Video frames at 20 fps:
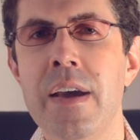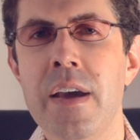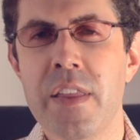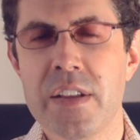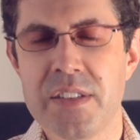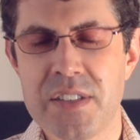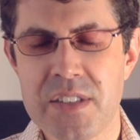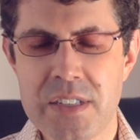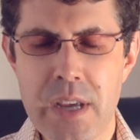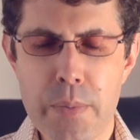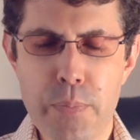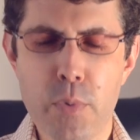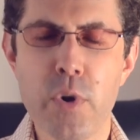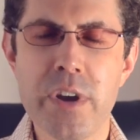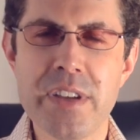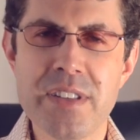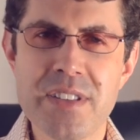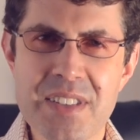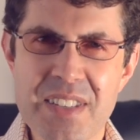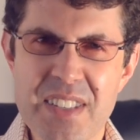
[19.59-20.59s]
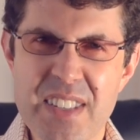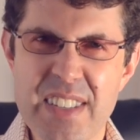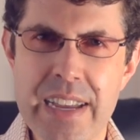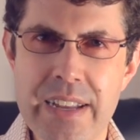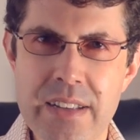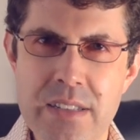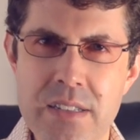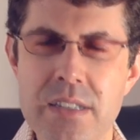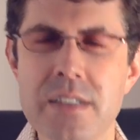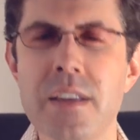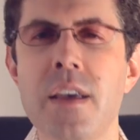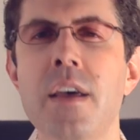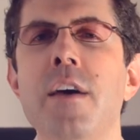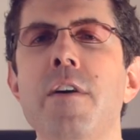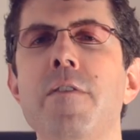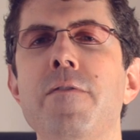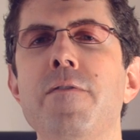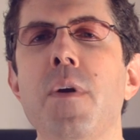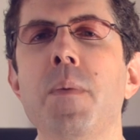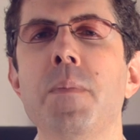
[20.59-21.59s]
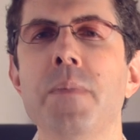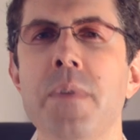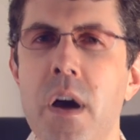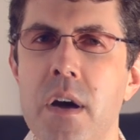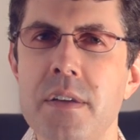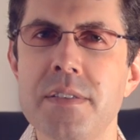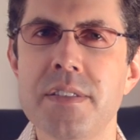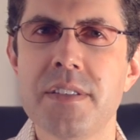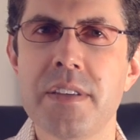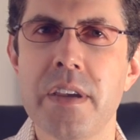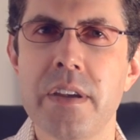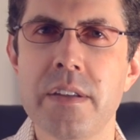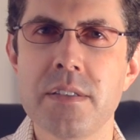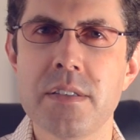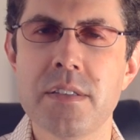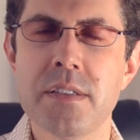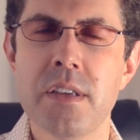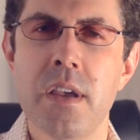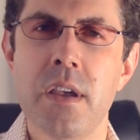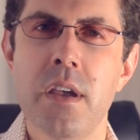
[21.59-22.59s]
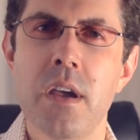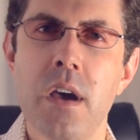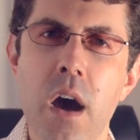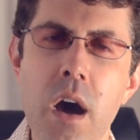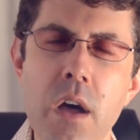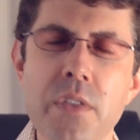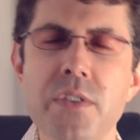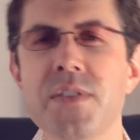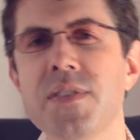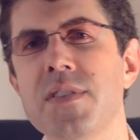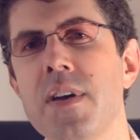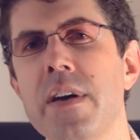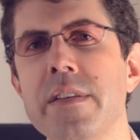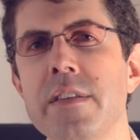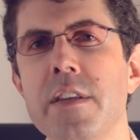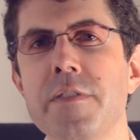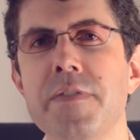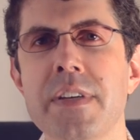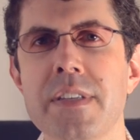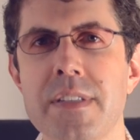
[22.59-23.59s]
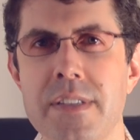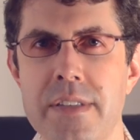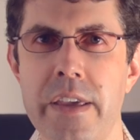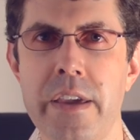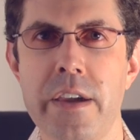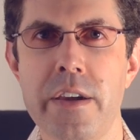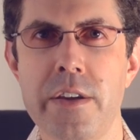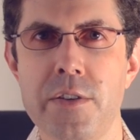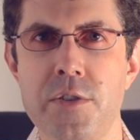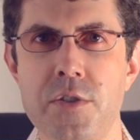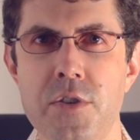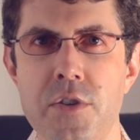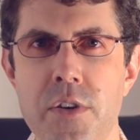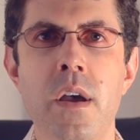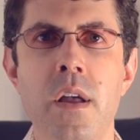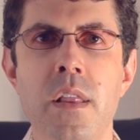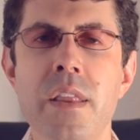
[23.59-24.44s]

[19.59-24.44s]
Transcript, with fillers: that separates sense from nonsense on the scientific stage.